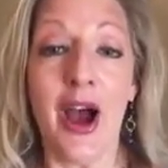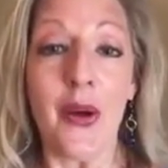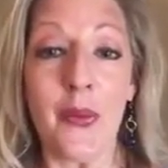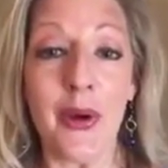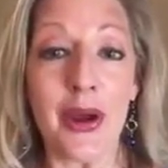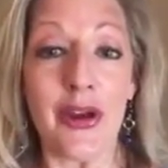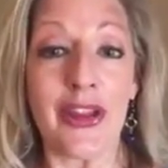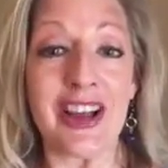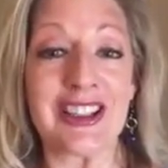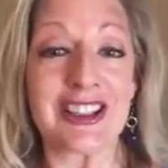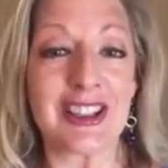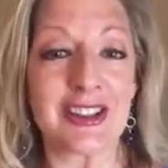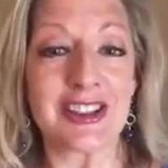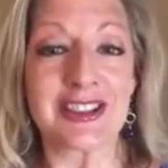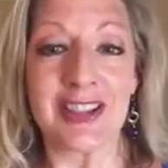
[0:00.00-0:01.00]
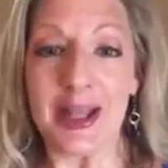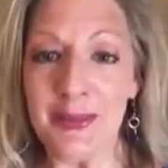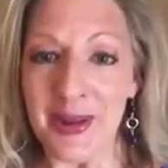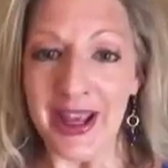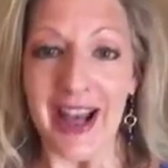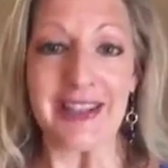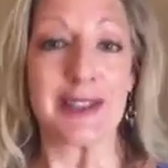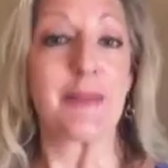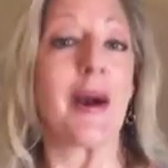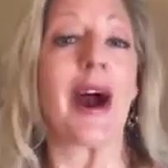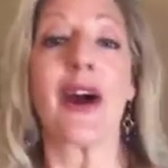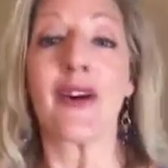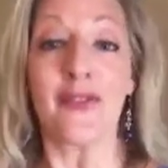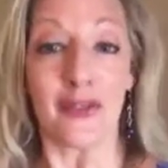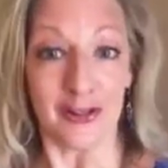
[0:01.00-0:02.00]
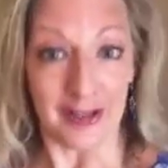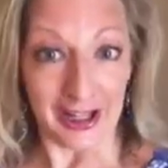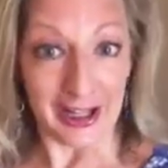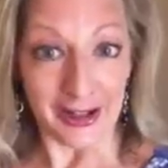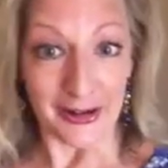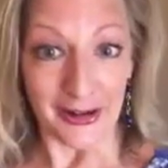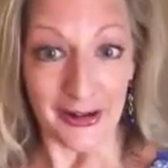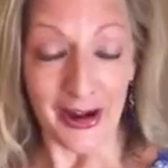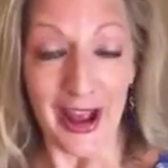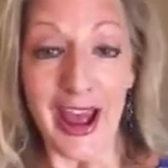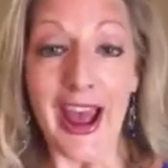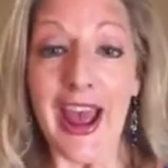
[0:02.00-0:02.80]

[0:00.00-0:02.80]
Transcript: Will they still see me as a powerful leader